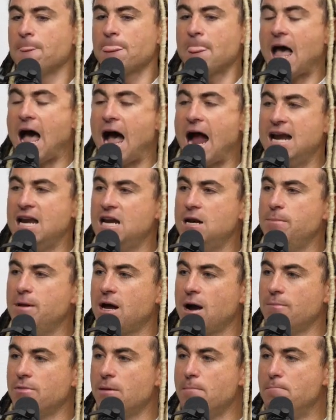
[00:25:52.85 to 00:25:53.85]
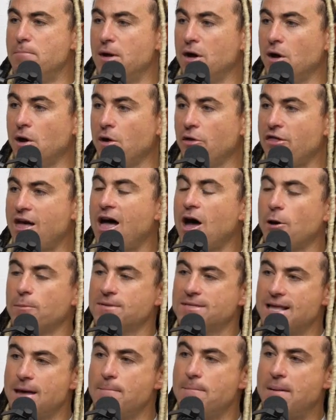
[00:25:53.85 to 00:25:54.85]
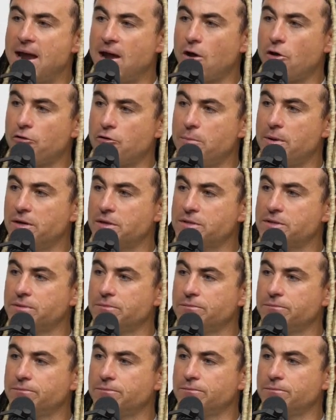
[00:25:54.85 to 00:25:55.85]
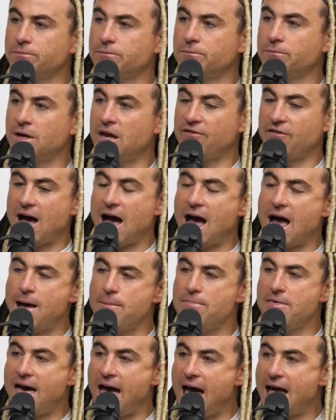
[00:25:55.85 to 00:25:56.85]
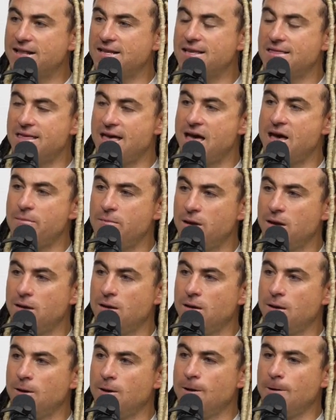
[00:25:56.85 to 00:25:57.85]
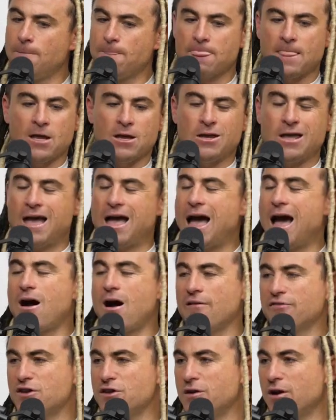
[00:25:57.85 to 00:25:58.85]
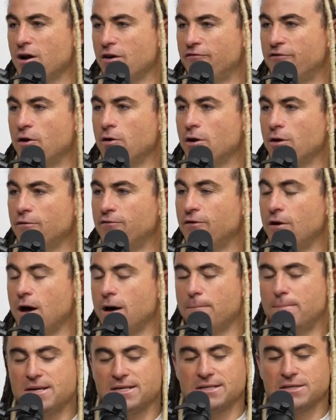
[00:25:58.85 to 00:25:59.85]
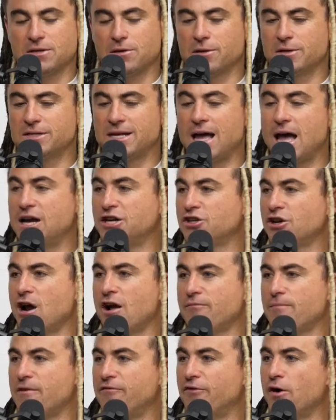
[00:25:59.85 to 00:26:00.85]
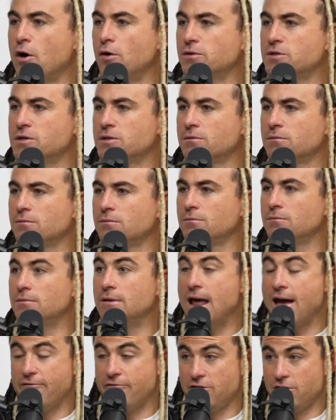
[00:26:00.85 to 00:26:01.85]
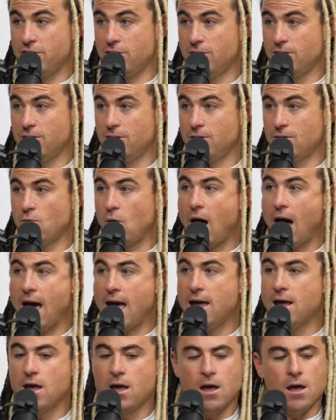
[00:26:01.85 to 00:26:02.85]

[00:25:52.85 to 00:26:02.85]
I need to become the bill that helps them pay all their bills. If I'm that to them, how often do you hear a business owner say, I shut off my phones? Never. Yeah. Why?